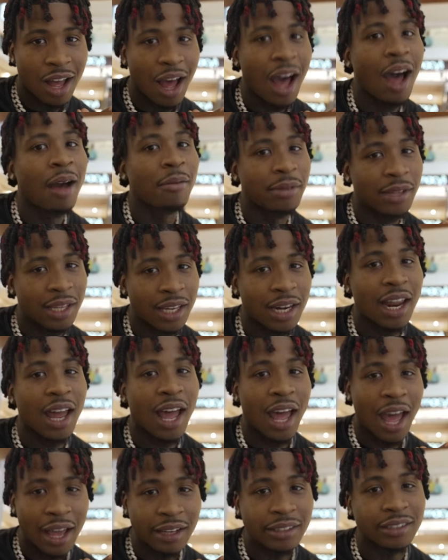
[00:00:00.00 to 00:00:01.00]
I'm getting
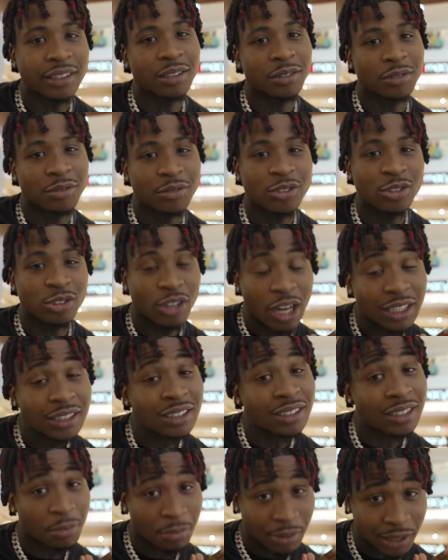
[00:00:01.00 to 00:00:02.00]
active.
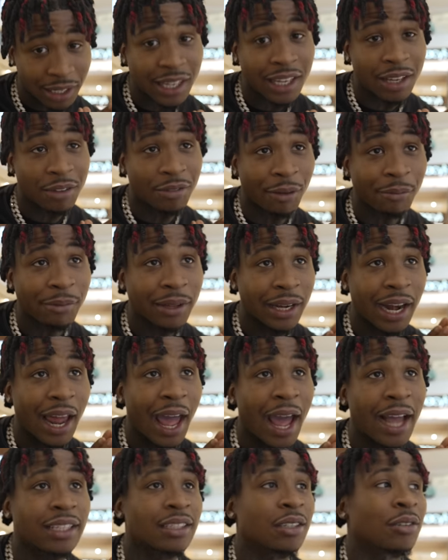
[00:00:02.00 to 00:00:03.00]
Trust and believe, I'm getting
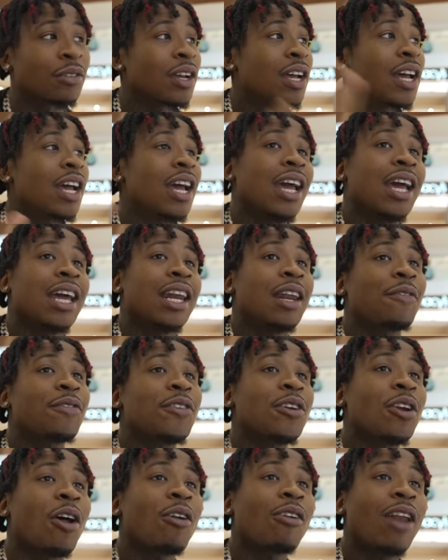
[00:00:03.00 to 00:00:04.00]
active. And if
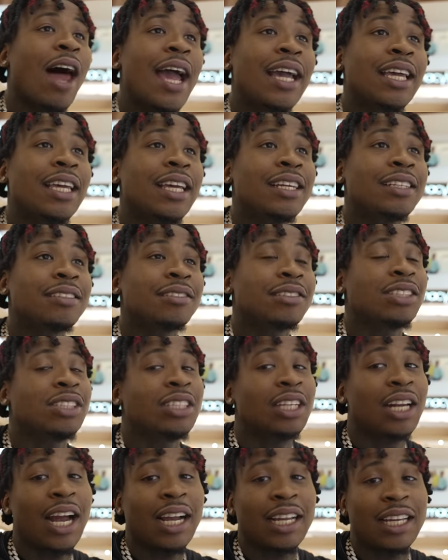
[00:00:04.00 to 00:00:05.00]
you don't like it,
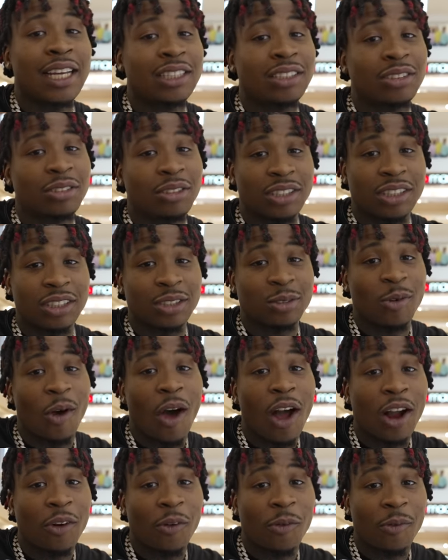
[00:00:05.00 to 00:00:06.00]
shit, I guess you could just
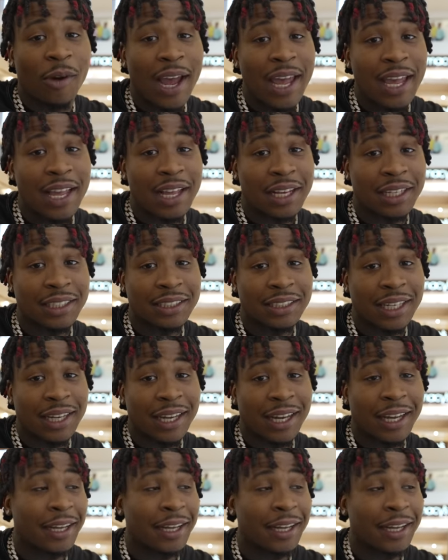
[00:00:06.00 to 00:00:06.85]
walk away, cause uh,